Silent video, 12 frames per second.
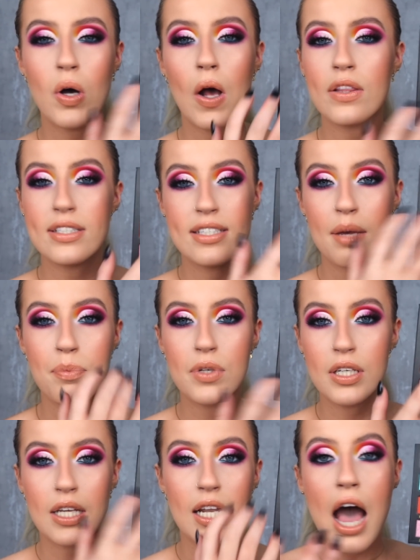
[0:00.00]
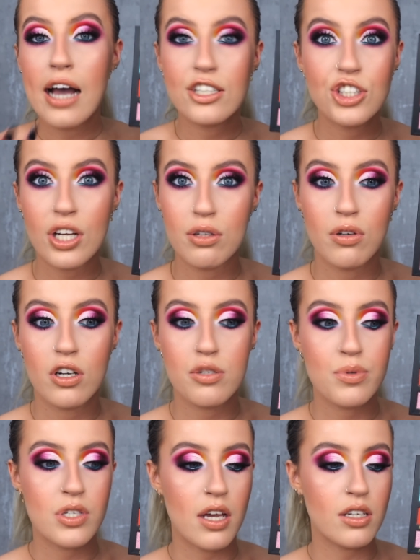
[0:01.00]
all the typical eyeshadow colors
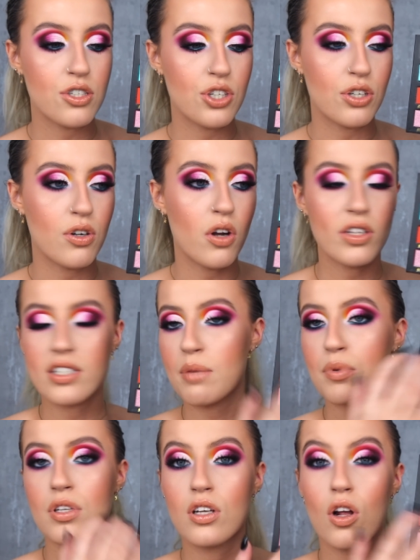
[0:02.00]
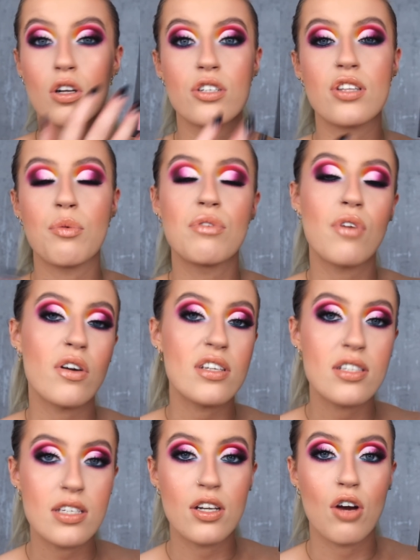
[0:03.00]
beside each other, all the typical colors that we've already
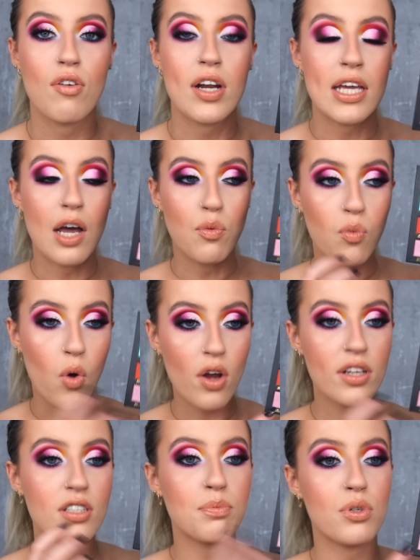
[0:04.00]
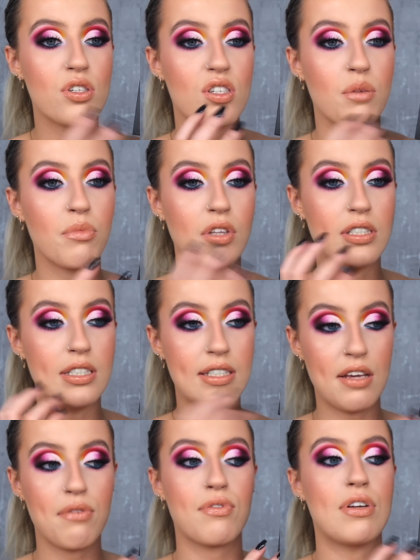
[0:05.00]
seen already. I wanted to put something
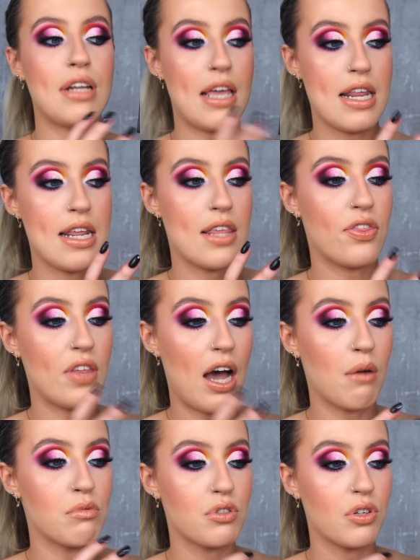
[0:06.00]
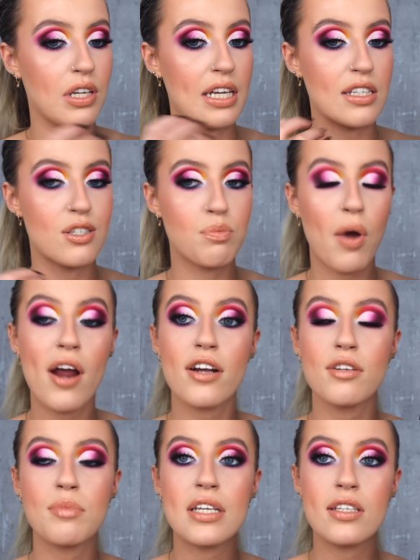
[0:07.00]
different in it that was going to
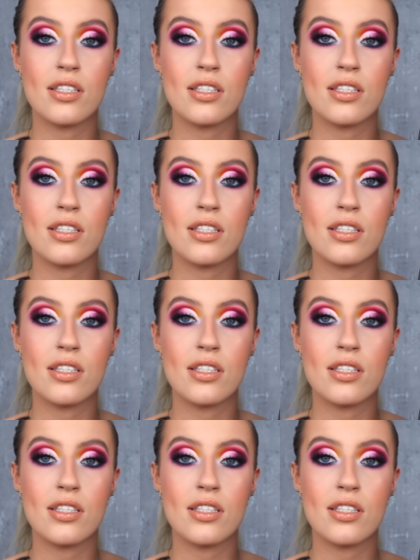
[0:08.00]
inspire me